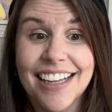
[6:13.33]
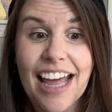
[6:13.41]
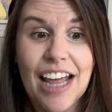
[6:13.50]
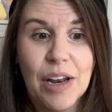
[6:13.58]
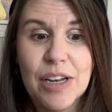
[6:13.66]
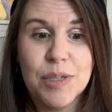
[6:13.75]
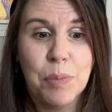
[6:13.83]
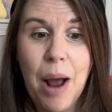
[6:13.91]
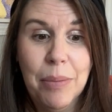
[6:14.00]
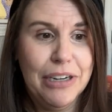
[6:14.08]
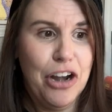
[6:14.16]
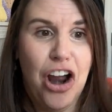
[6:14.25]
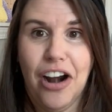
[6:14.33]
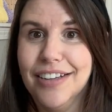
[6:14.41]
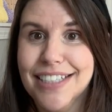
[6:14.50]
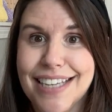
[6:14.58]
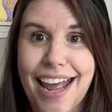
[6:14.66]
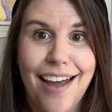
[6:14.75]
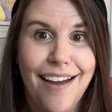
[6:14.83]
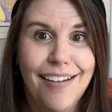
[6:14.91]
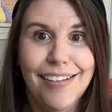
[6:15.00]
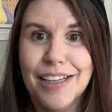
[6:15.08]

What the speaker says: It's probably not on sale.